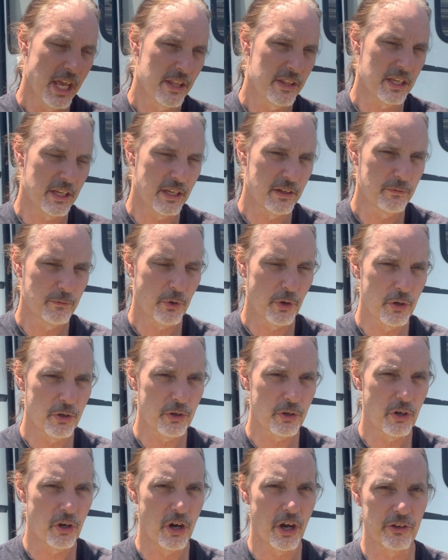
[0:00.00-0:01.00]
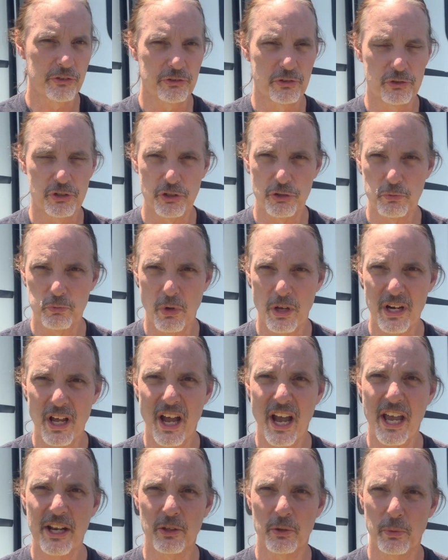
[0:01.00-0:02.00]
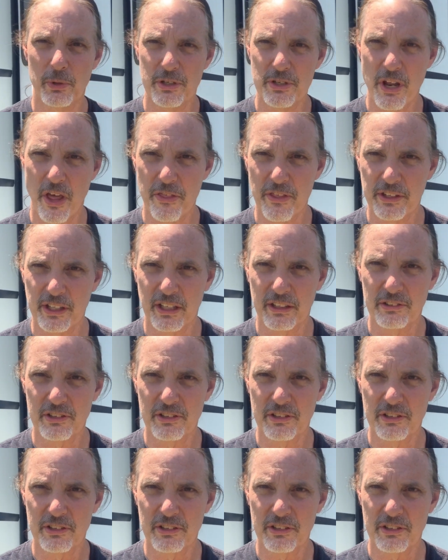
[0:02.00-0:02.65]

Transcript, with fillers: The inverter cost to just run idle with nothing,